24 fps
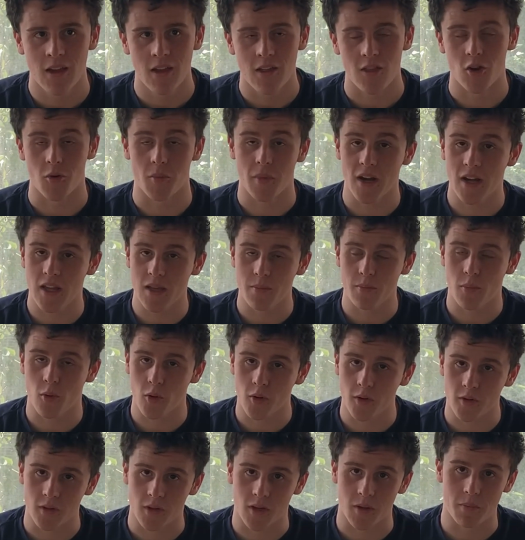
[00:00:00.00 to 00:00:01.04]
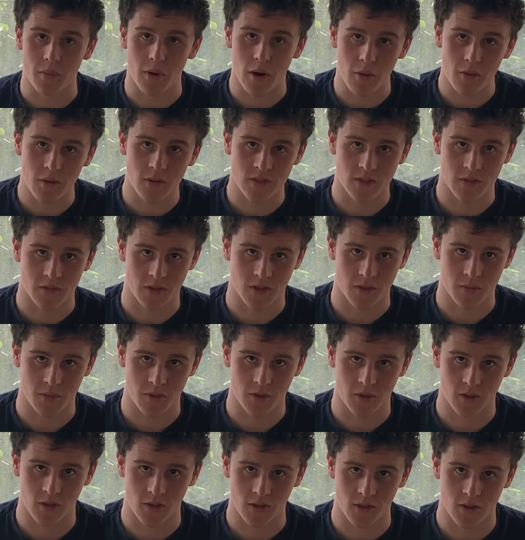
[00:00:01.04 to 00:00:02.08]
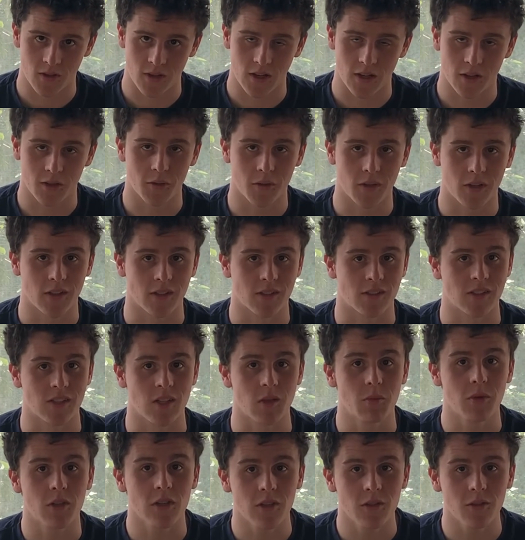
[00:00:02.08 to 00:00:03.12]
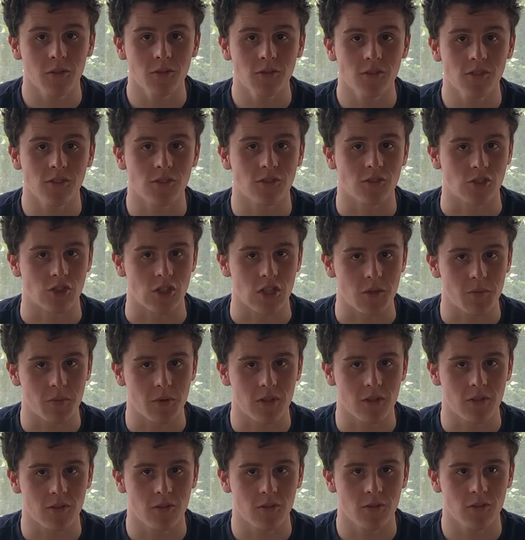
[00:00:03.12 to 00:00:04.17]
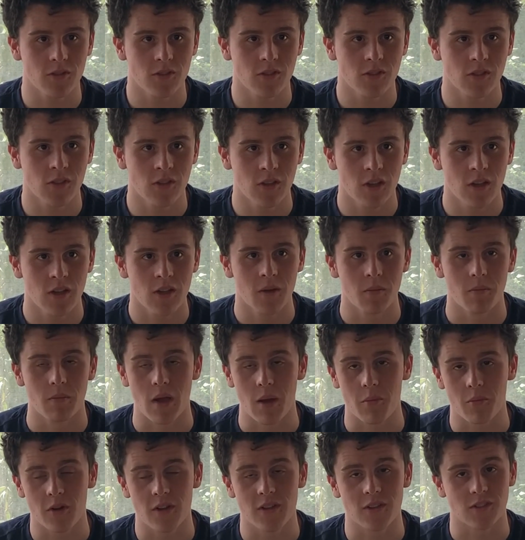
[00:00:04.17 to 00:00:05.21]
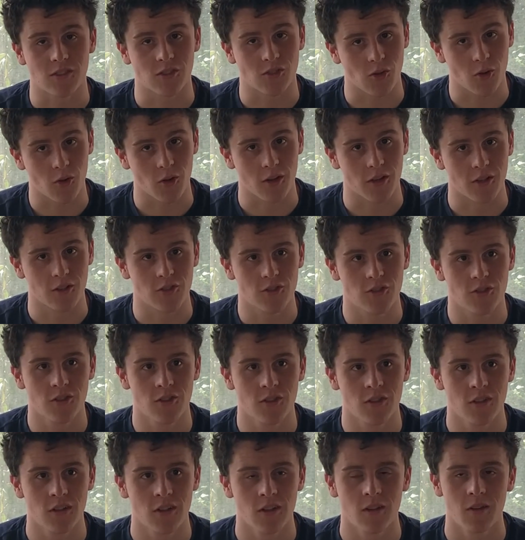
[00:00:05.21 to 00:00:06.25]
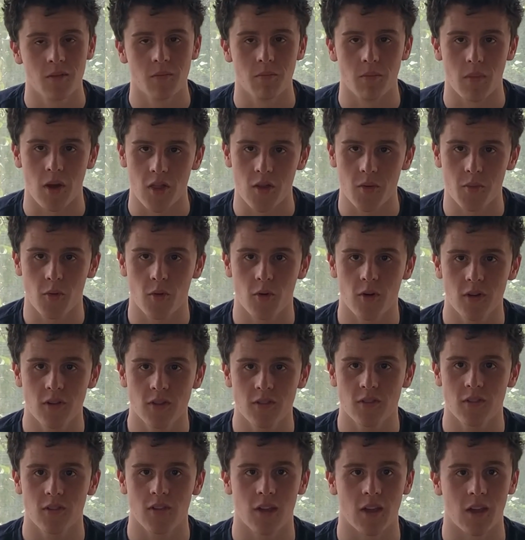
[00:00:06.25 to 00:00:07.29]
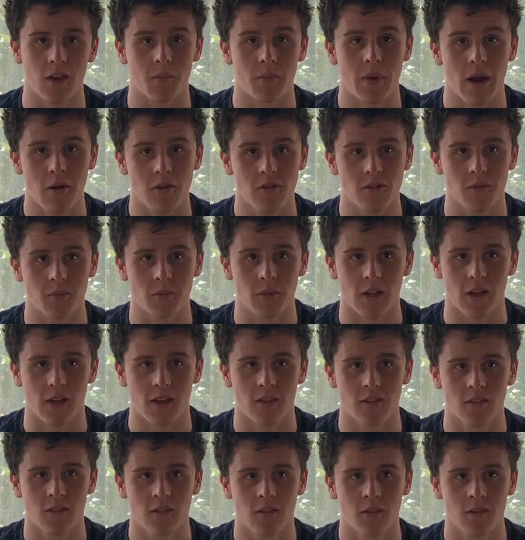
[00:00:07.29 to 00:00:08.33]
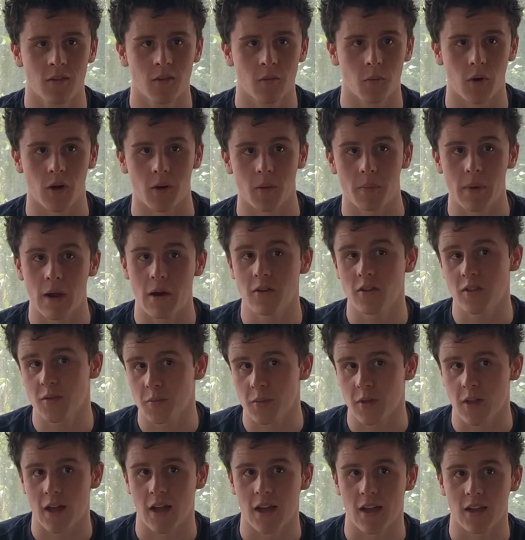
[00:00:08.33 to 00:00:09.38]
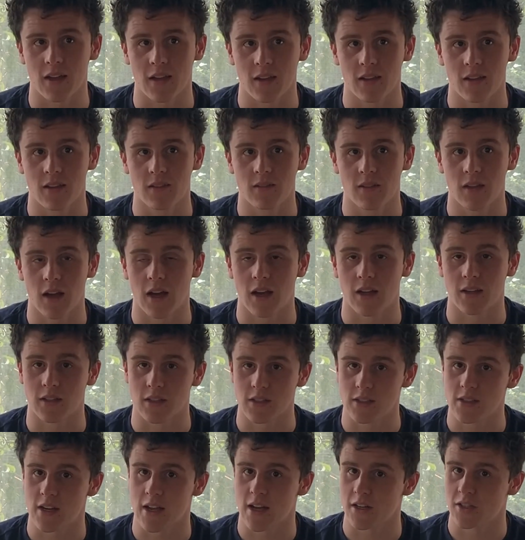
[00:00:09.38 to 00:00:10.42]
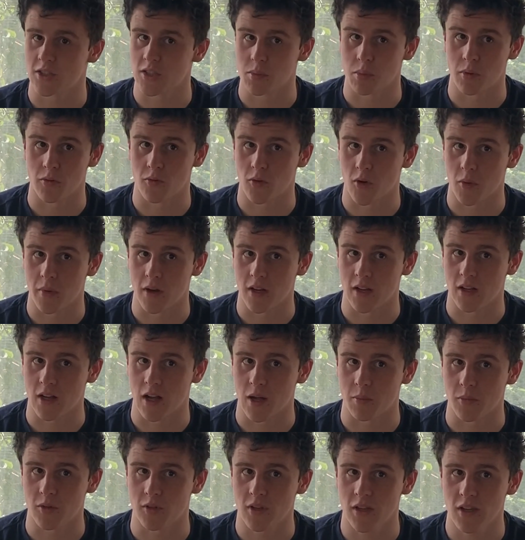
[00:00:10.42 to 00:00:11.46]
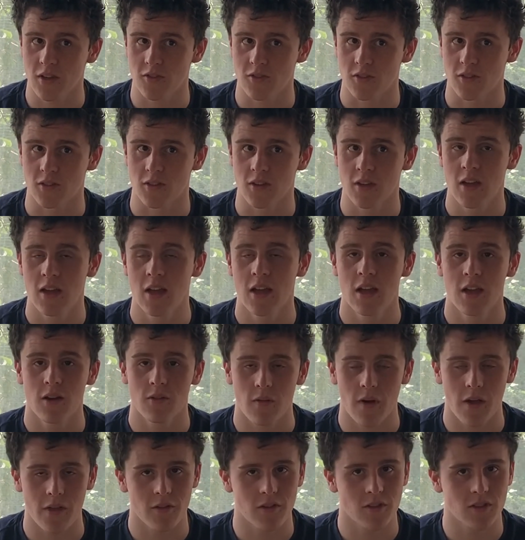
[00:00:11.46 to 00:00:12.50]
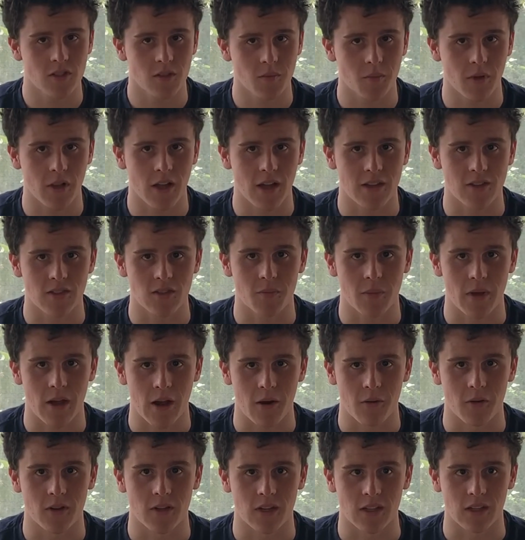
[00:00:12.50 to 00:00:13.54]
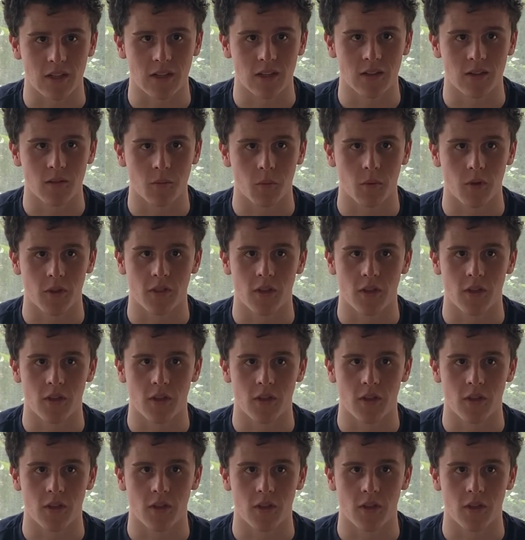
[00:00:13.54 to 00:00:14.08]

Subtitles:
There are many important components of a computer, including CPUs, GPUs, memory and storage, motherboards, and power supplies, where power supply doesn't actually perform any computation, rather it supplies the power needed